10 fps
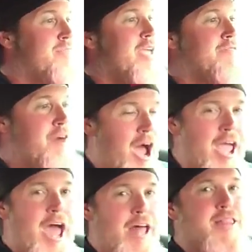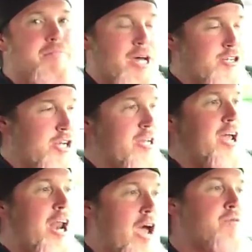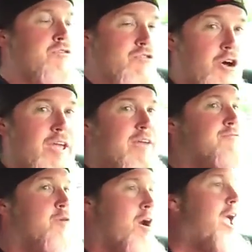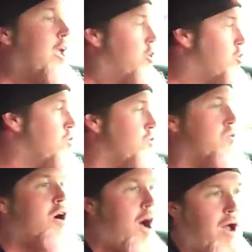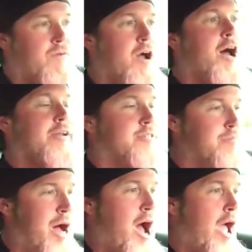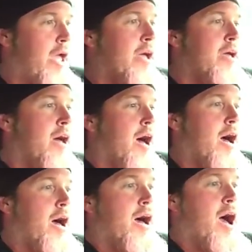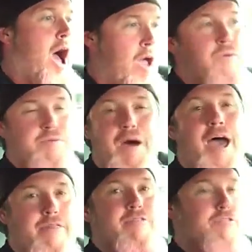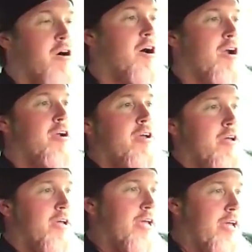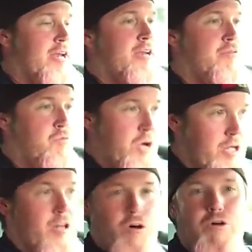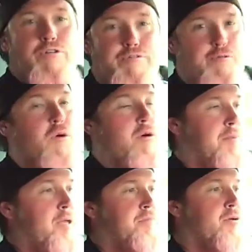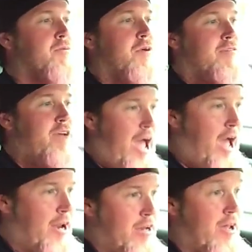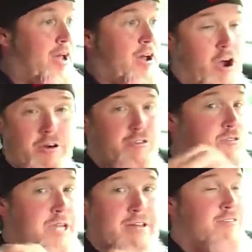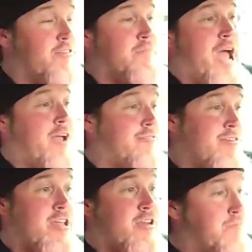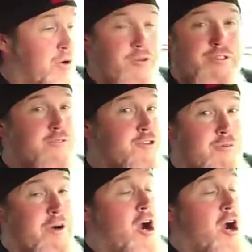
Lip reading: if I had the budget and I was looking for a new hot rod to buy, I would buy this car. It will hold 4 people. We've had our 2 kids in the back seat, both of whom